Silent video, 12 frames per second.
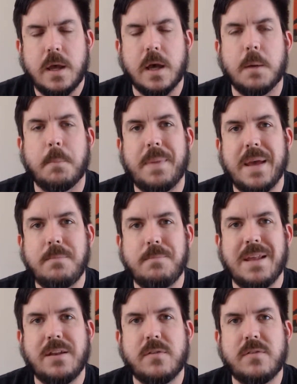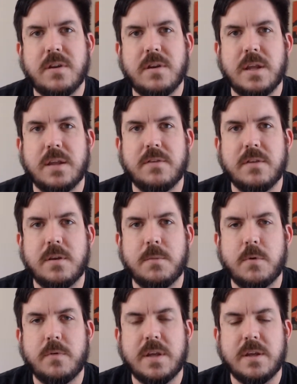Ben Mendelsohn is in the
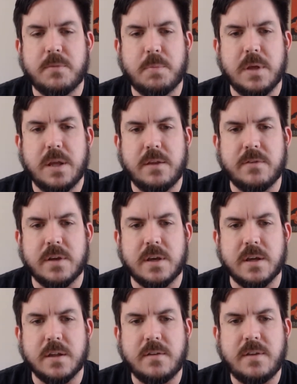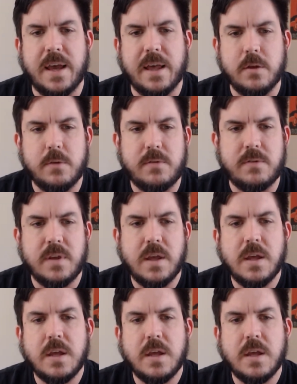movie, plays Talos.